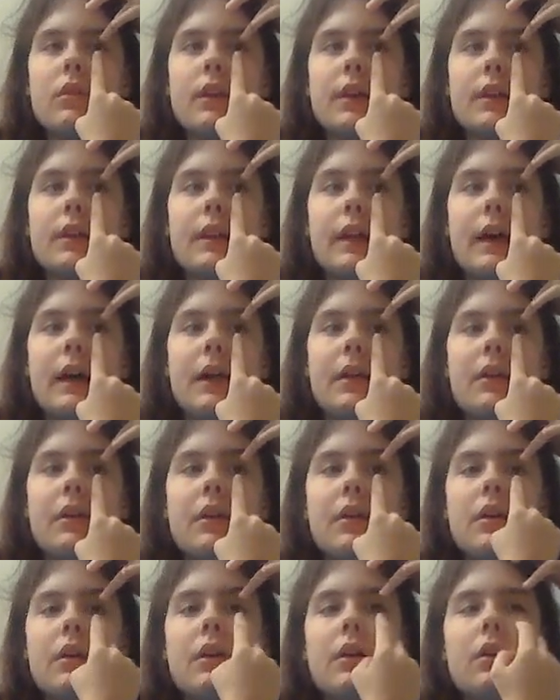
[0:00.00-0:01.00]
like that,
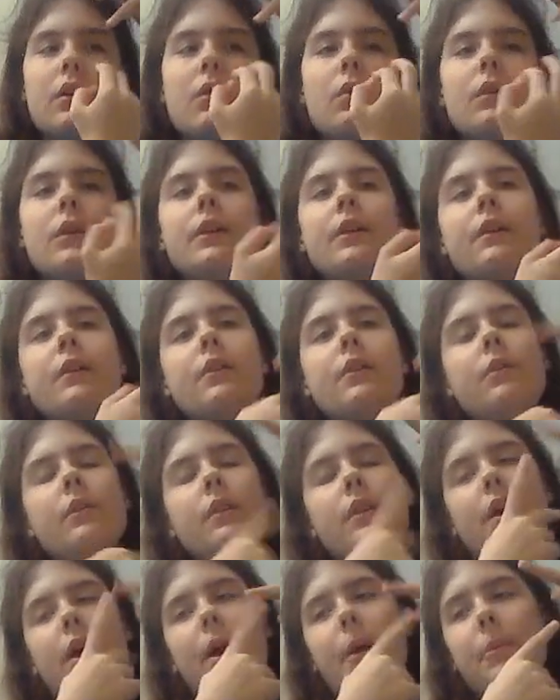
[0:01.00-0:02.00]
or you can do
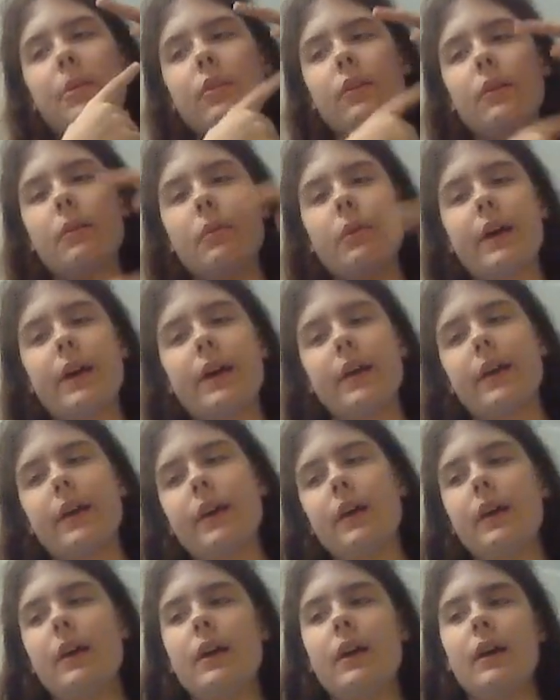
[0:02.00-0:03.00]
it the opposite way.
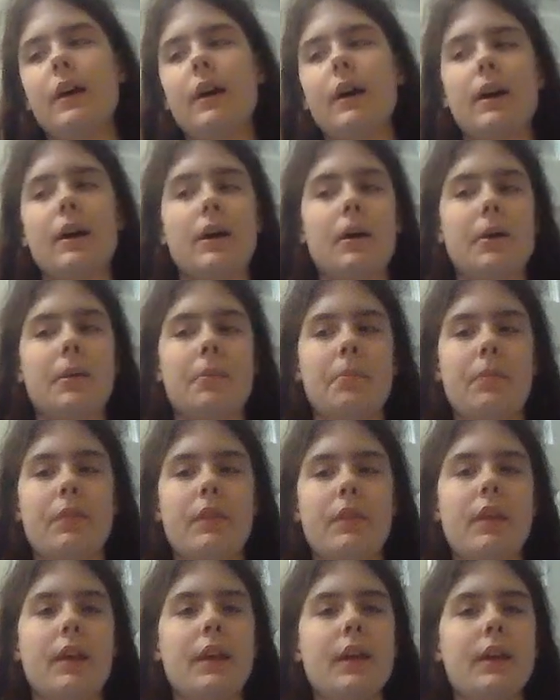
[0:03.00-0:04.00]

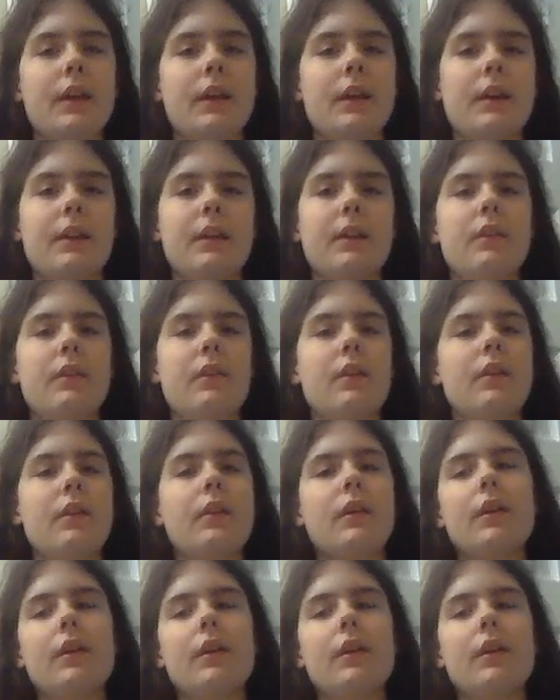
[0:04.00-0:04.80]
And